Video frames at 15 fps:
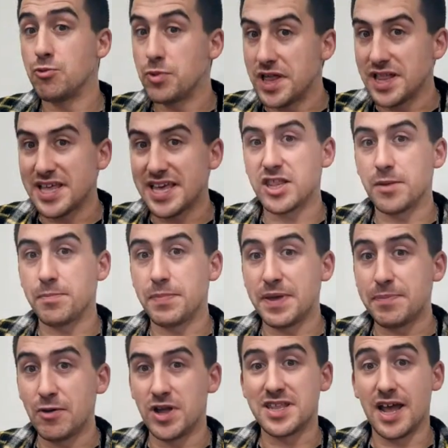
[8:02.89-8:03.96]
get the
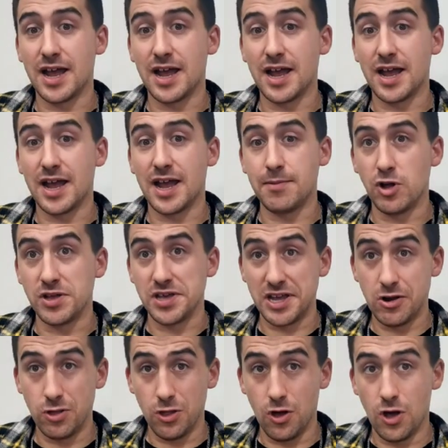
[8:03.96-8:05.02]
PP1 time all
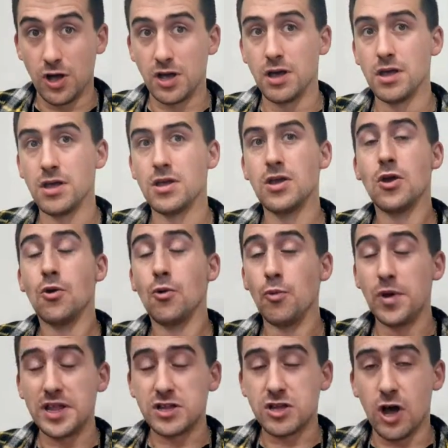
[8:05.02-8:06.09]
year long
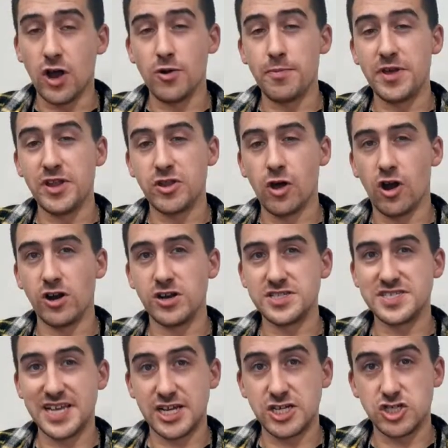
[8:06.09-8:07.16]
with Connor Bedard,
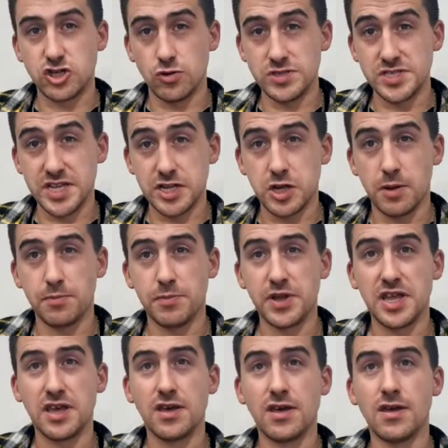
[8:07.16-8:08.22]
Seth Jones, and
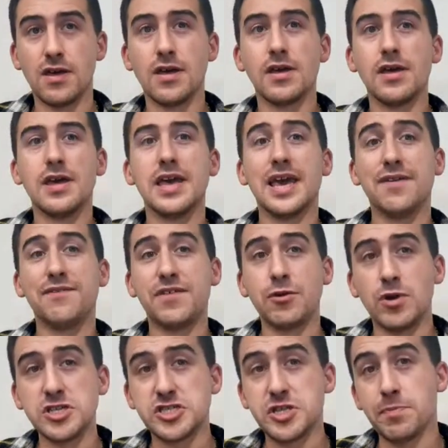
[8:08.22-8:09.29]
company. If he
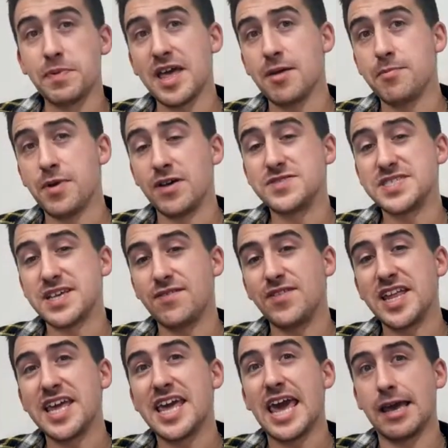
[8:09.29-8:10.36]
was to play above
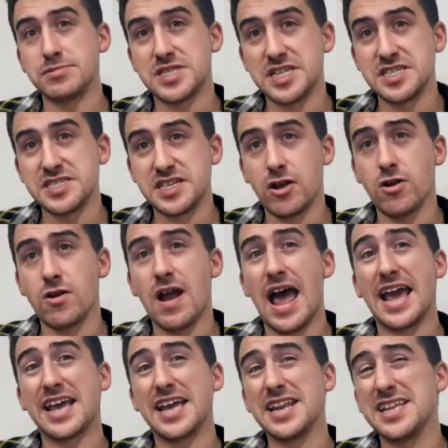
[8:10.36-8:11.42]
70 games this year, I
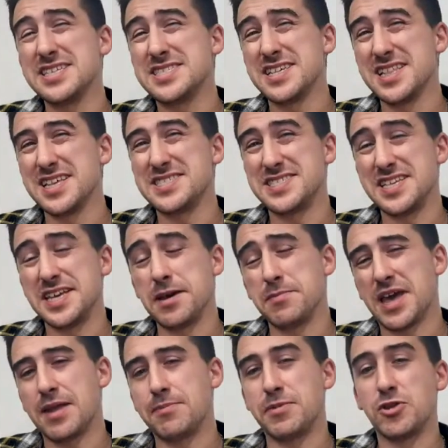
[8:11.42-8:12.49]
can easily see him
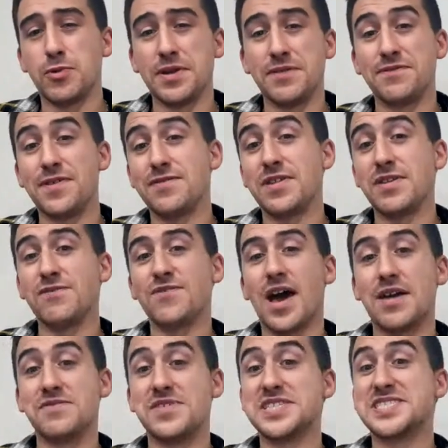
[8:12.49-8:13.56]
get between
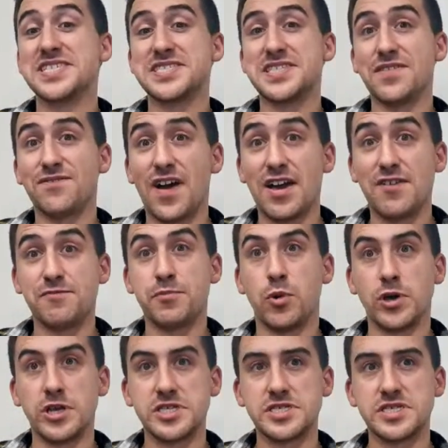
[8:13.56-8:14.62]
55 and 65 points.